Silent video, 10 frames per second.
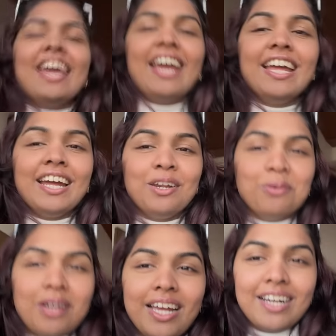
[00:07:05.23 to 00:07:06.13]
hair. I
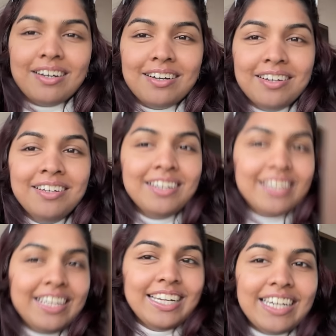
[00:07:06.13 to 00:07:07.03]
look like a
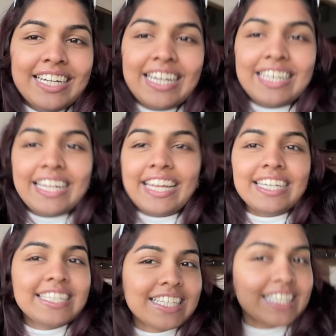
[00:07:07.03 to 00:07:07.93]
little
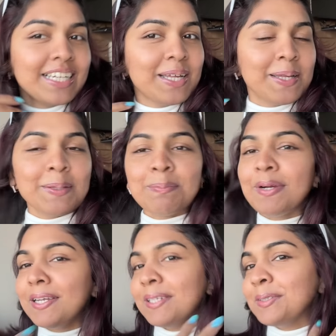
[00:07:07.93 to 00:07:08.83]
kid.
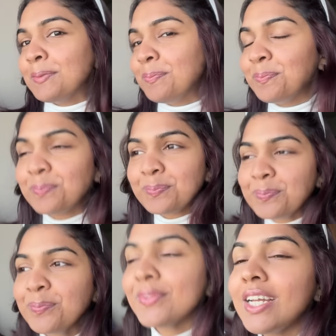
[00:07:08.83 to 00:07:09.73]
But
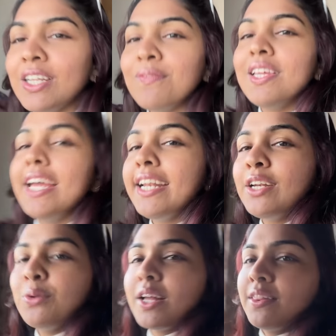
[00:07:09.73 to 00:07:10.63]
love the hair and
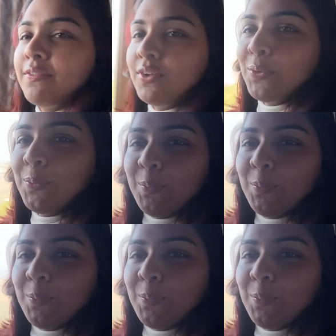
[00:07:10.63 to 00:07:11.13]
look at the view.